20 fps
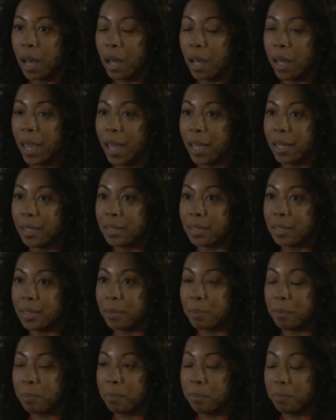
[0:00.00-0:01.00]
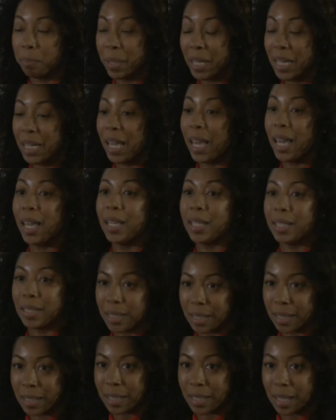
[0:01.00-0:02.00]
and
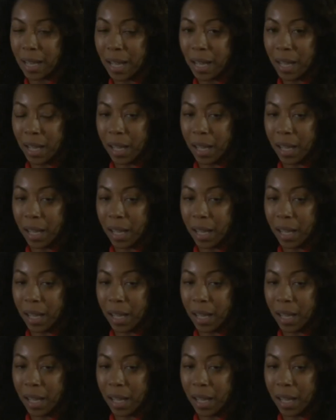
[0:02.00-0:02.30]
begins